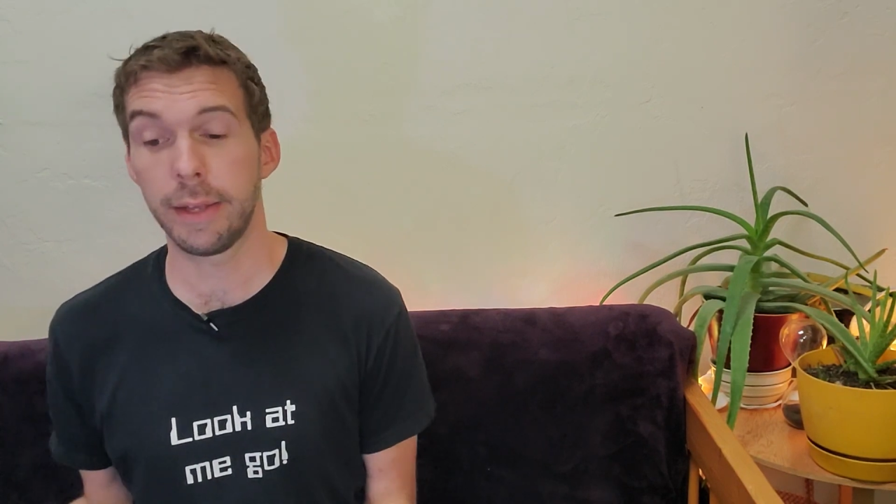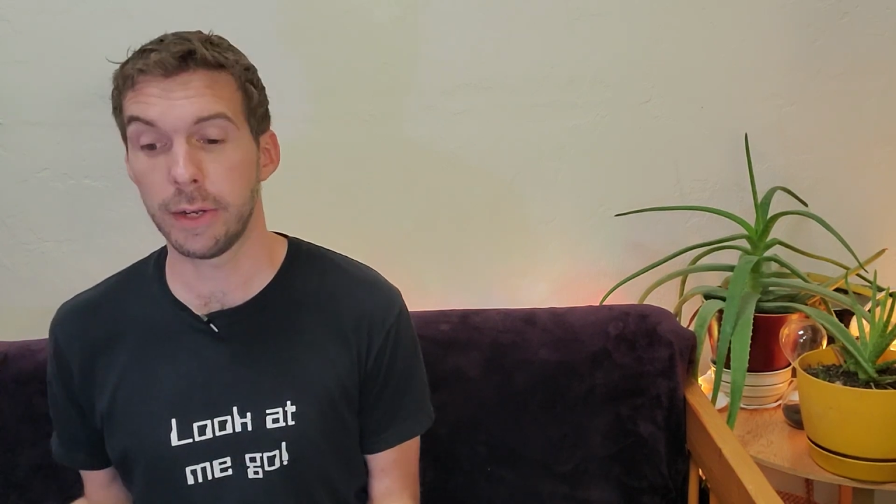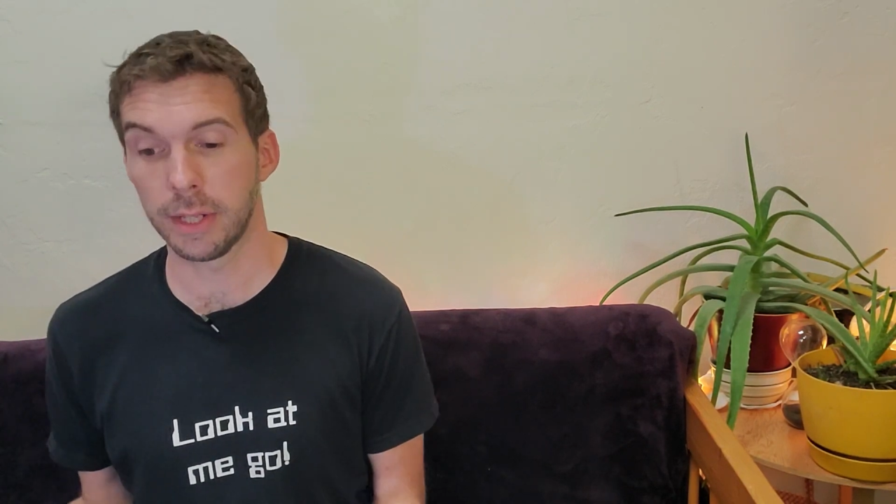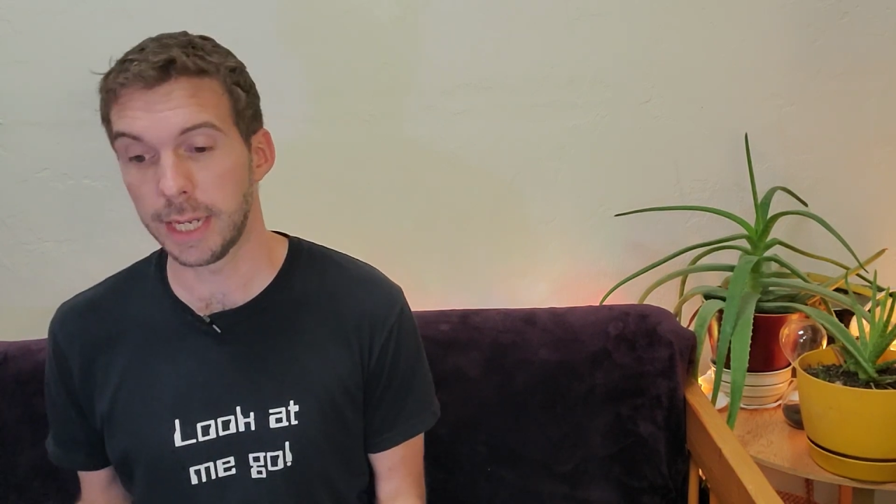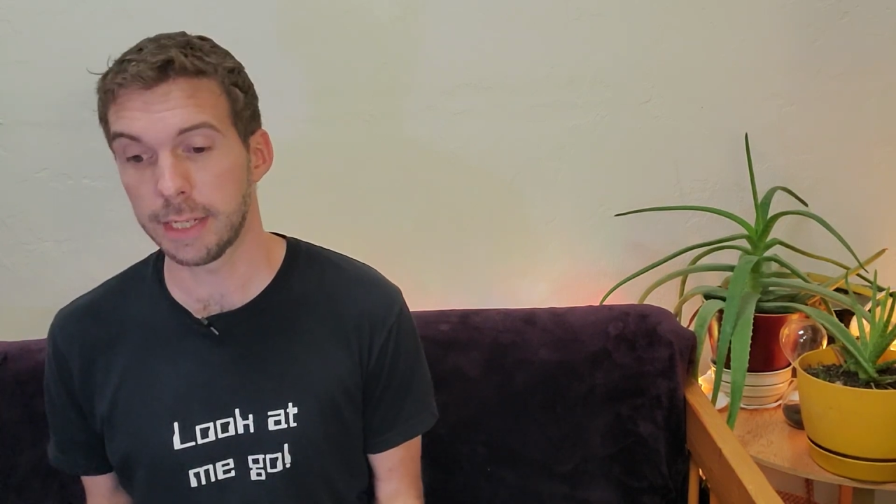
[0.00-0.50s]

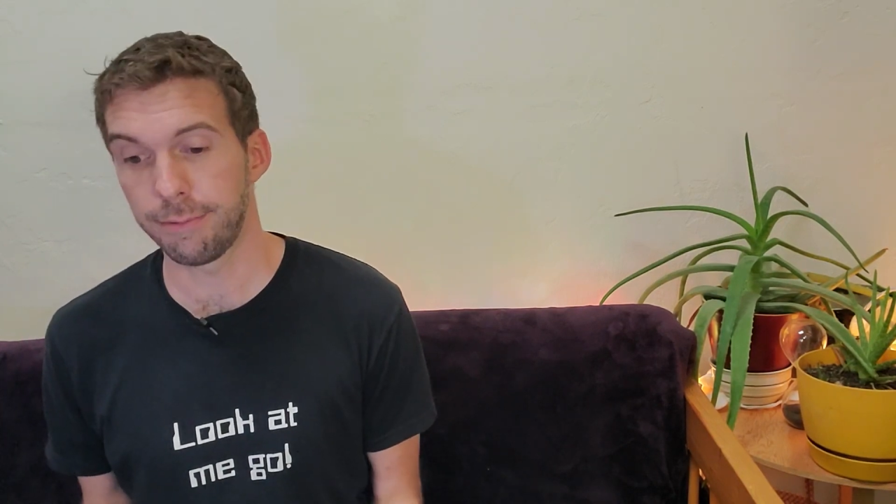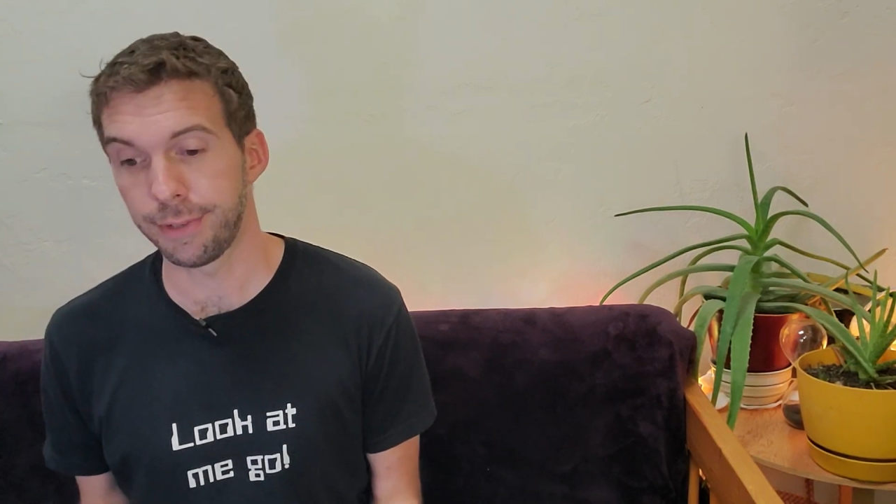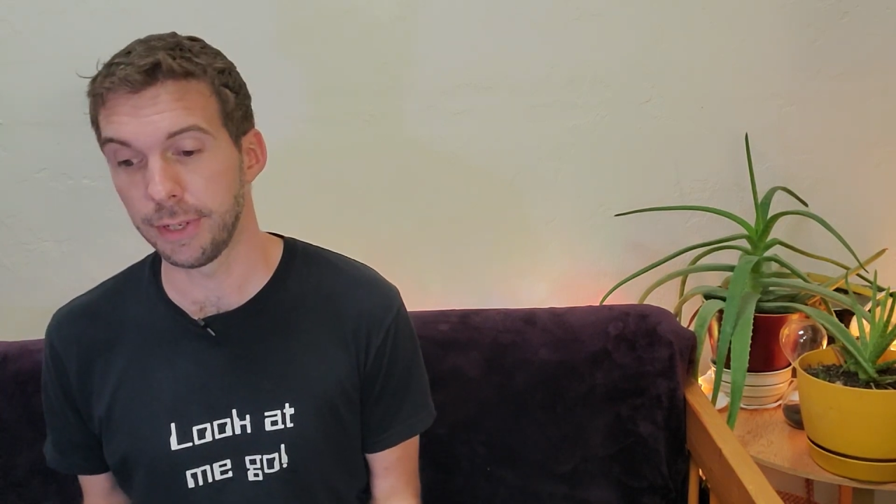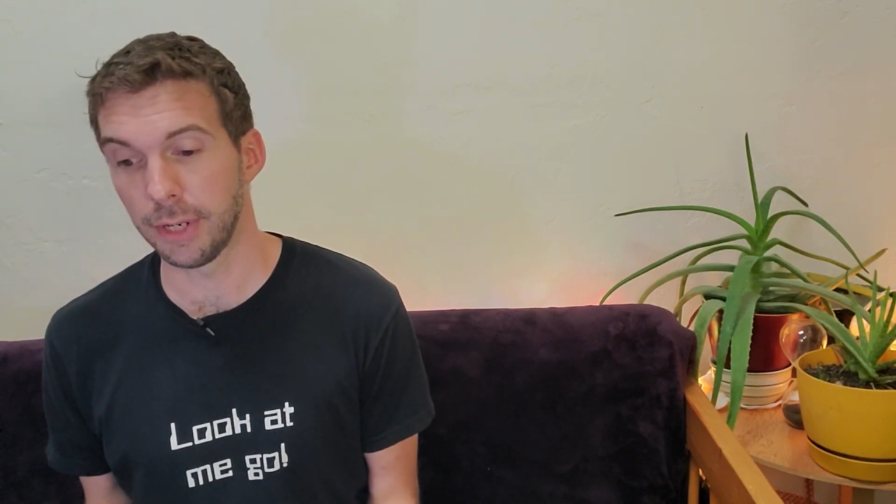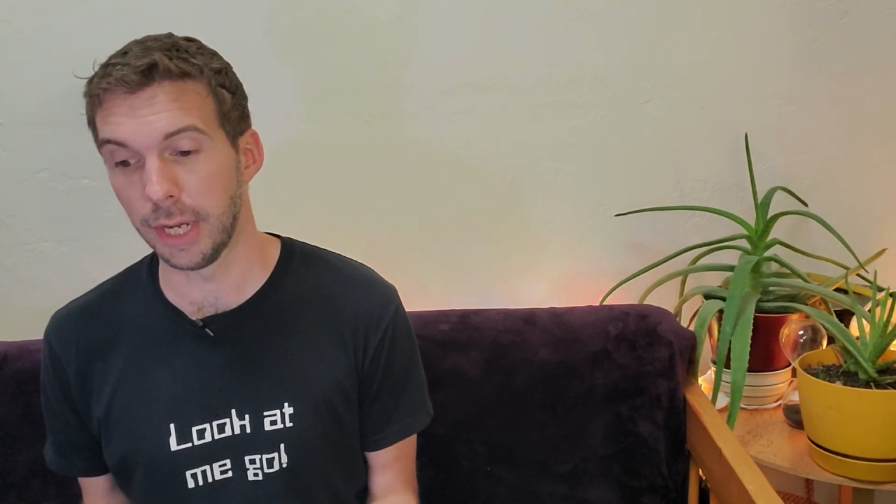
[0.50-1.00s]
their collective
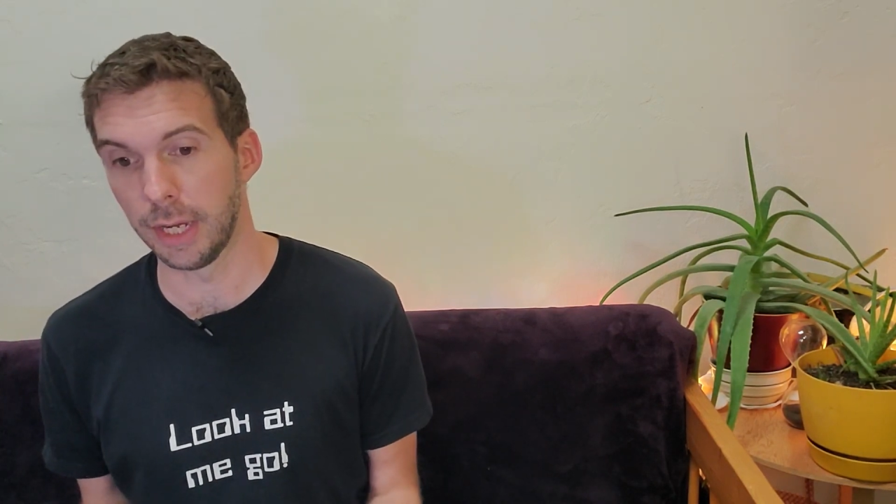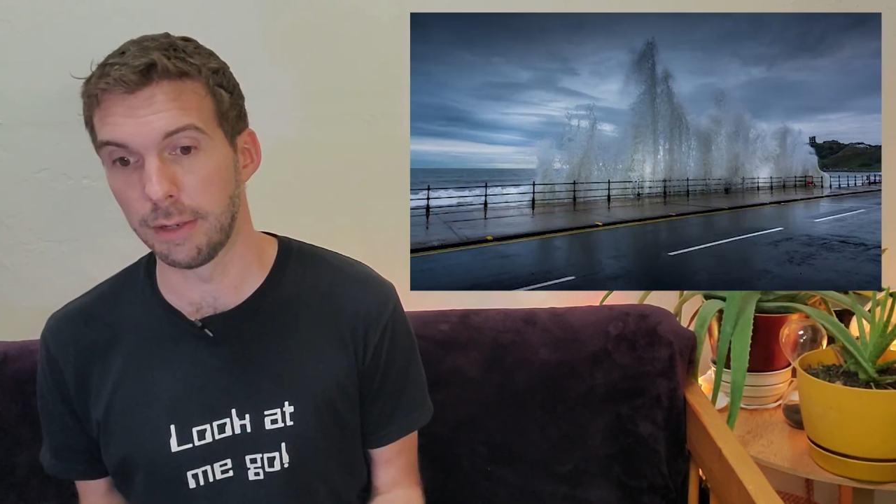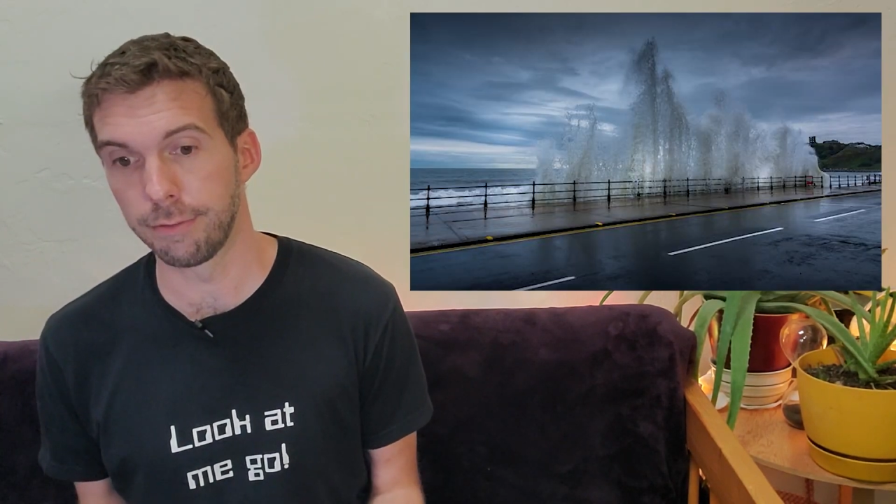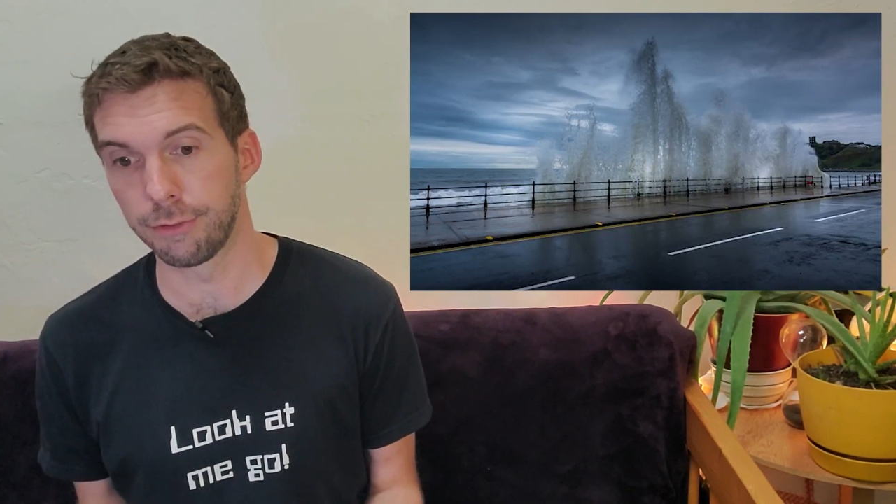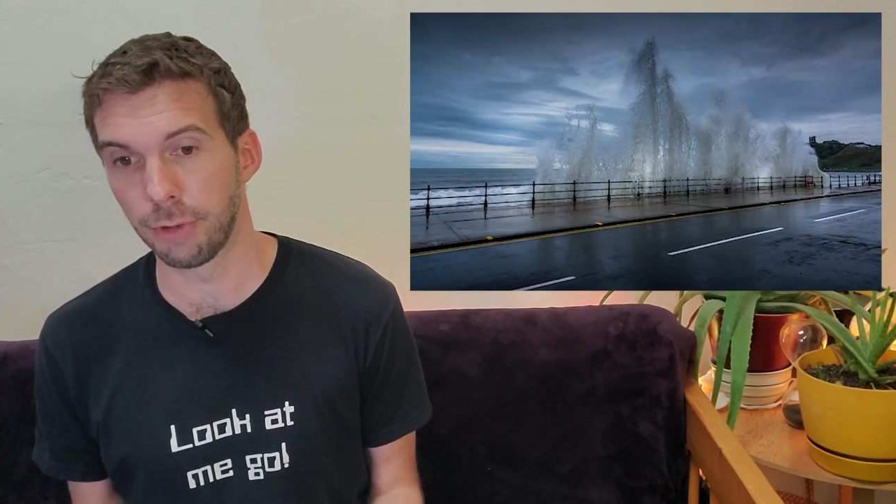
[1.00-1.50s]
fear
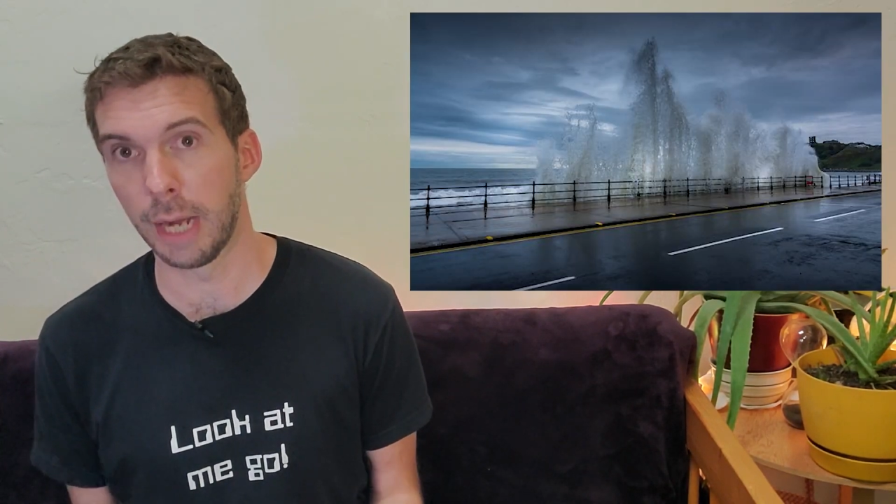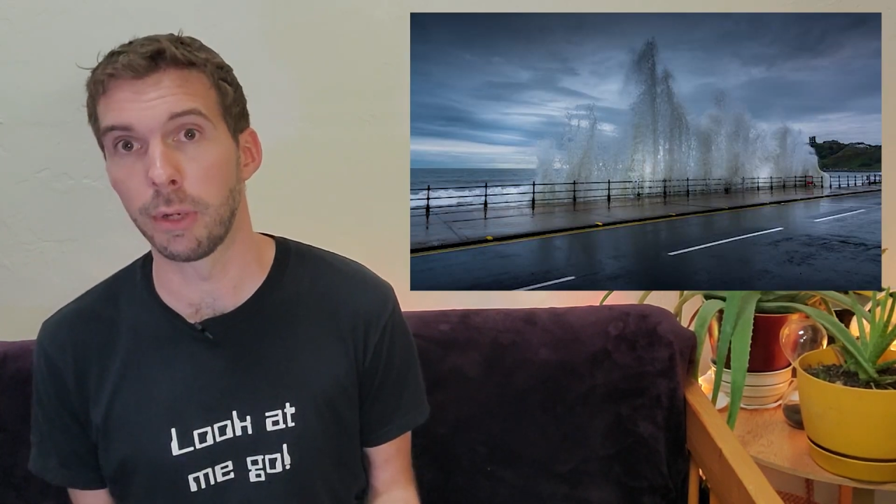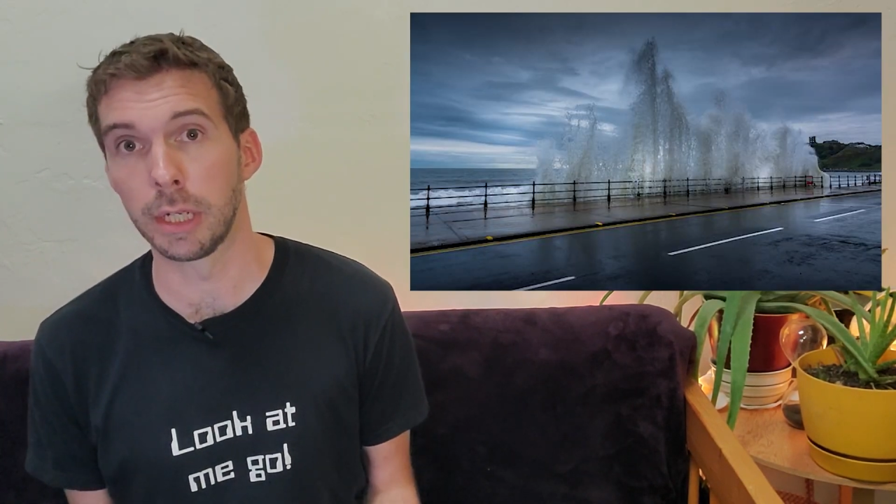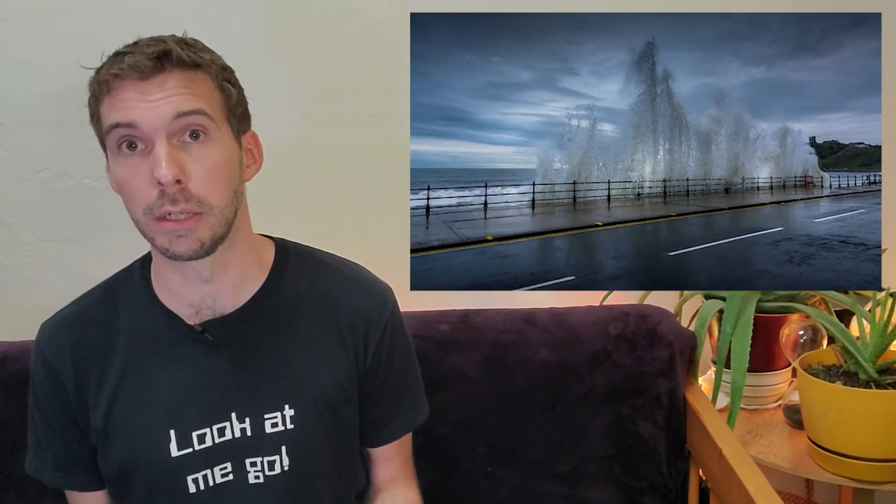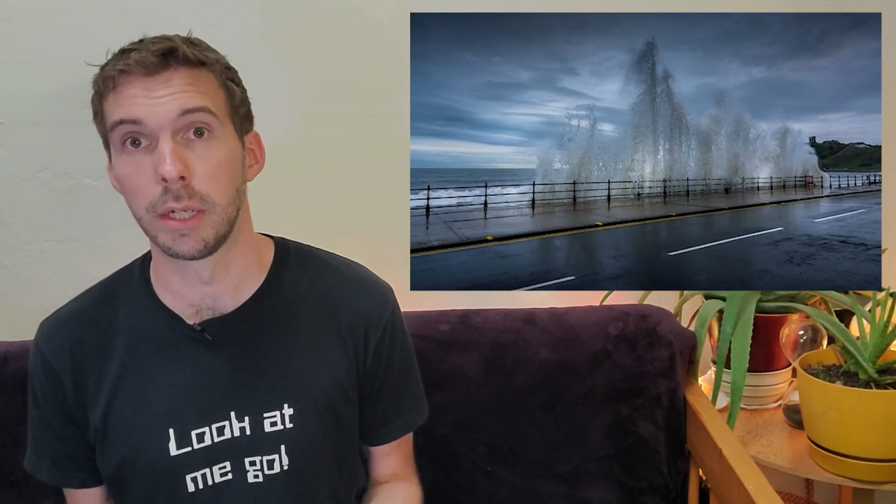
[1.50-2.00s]
of
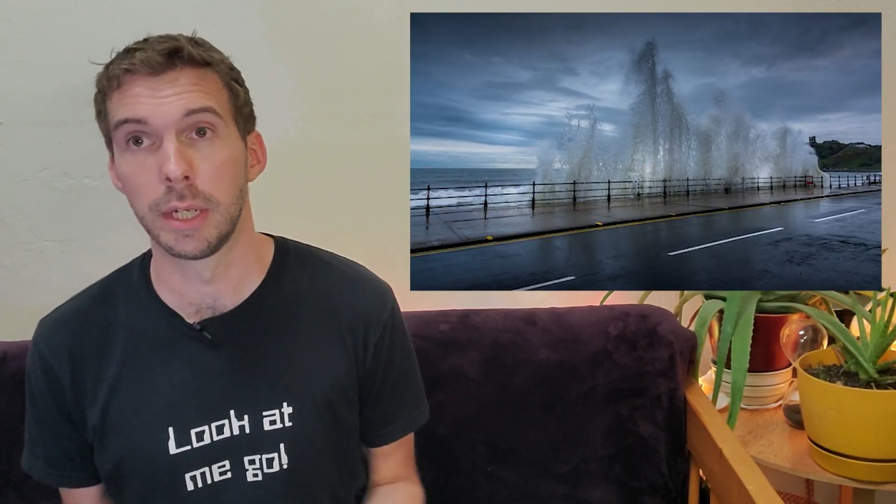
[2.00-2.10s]
drowning,